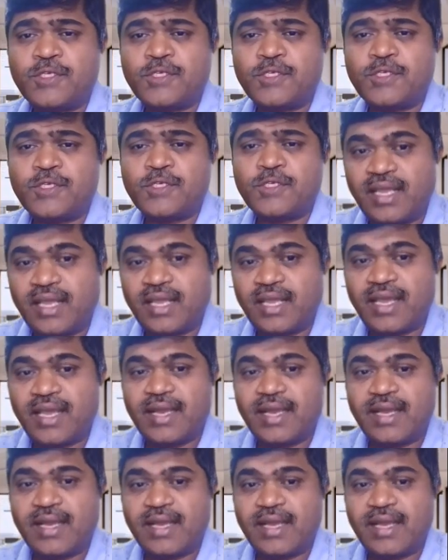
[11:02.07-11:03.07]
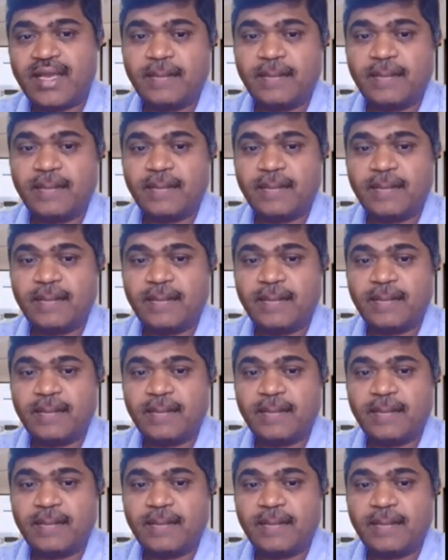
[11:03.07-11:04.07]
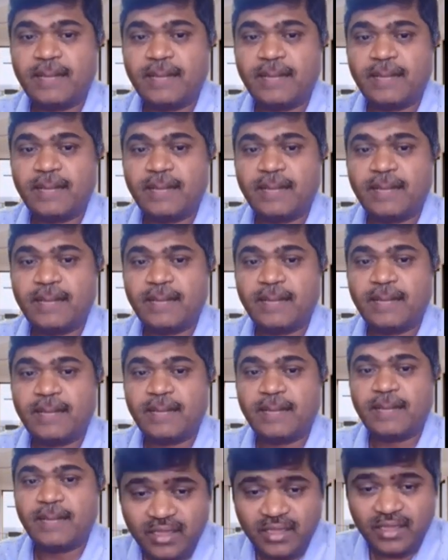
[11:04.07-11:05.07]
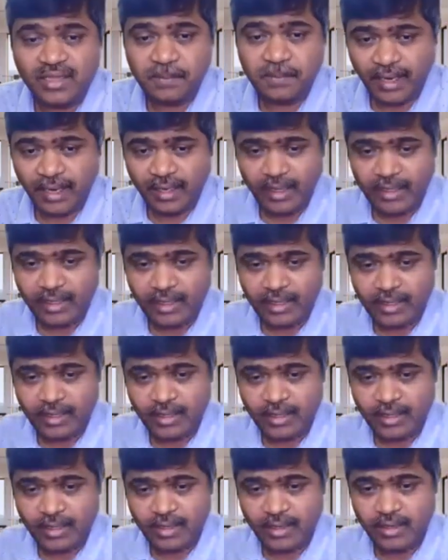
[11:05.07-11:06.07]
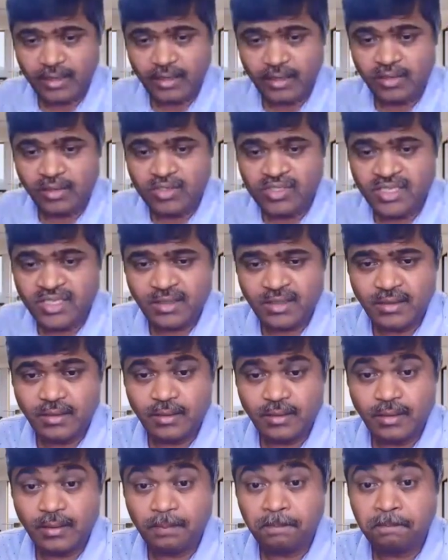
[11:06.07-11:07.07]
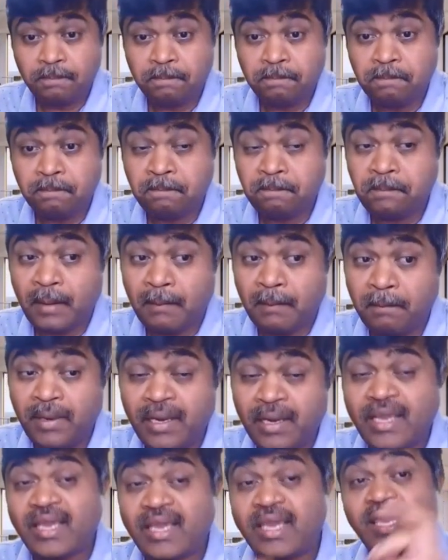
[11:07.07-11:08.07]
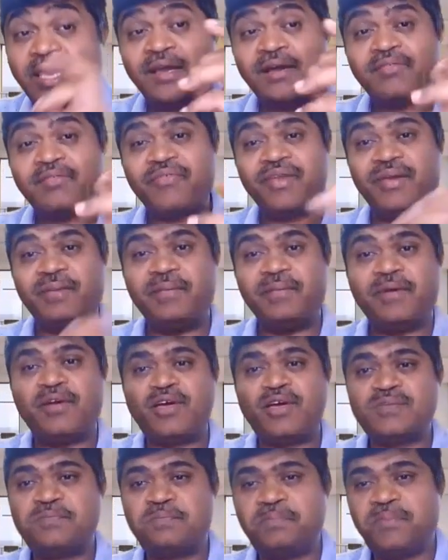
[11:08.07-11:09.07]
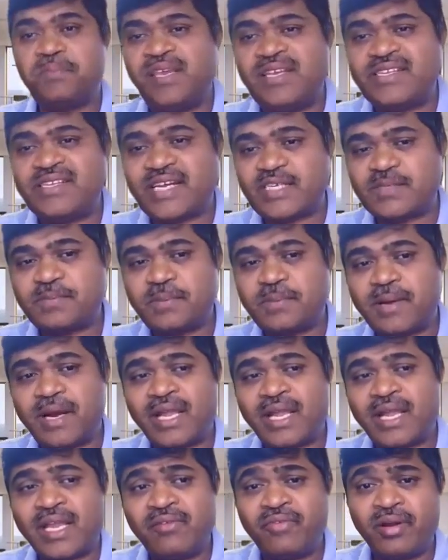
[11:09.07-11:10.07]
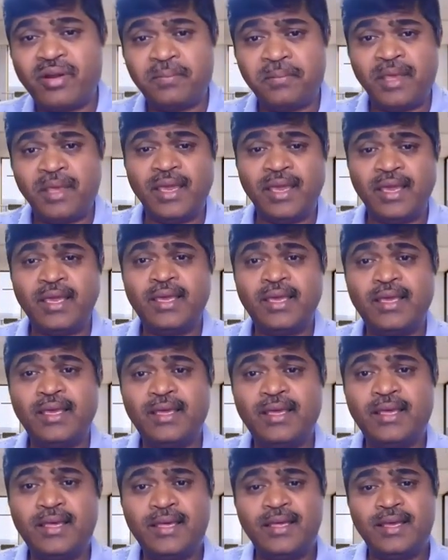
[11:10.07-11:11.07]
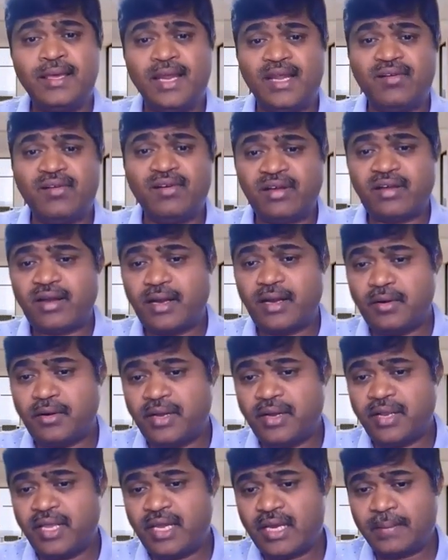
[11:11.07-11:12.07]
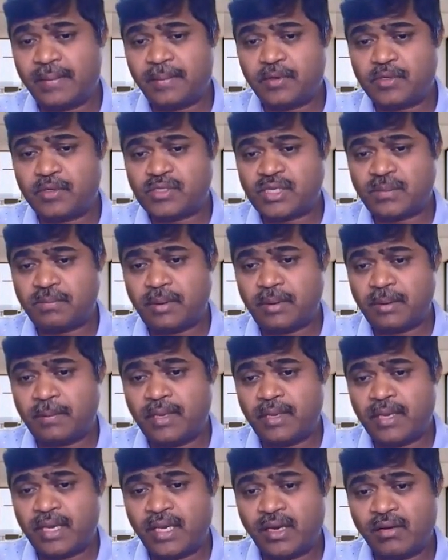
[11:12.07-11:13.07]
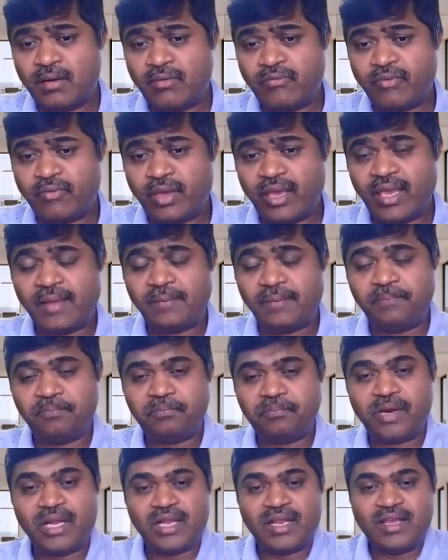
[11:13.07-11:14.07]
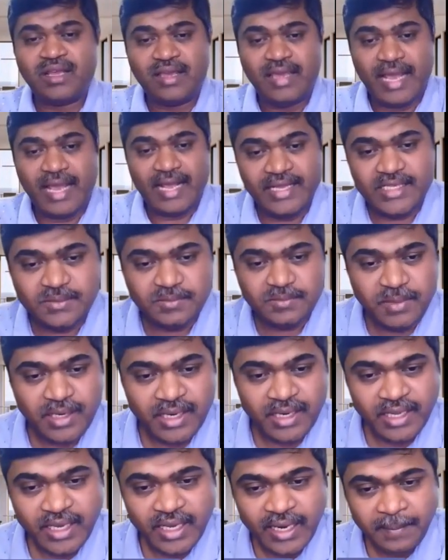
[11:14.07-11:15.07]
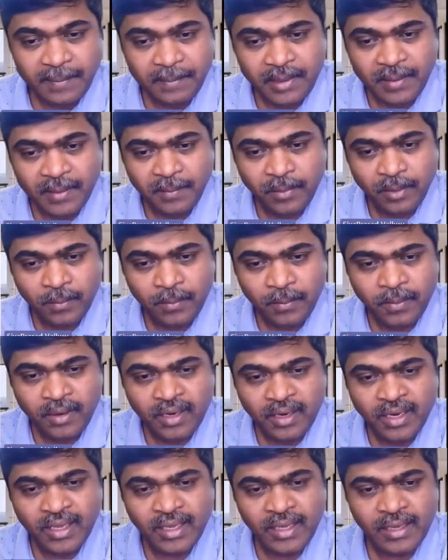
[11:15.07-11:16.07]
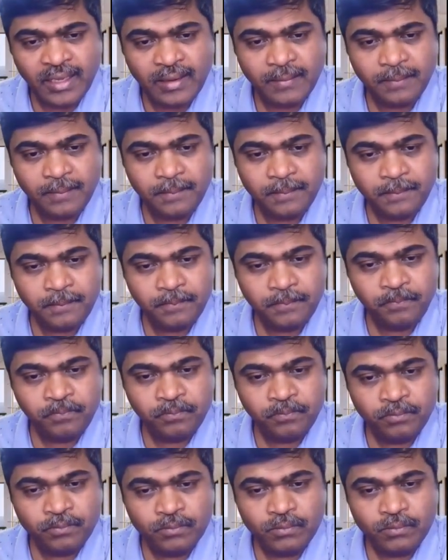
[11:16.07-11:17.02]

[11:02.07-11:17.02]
So what this B is, it can decrypt this path using public key of A, because B is expecting from A, it will try to decrypt using public key of A. But can this be decrypted properly?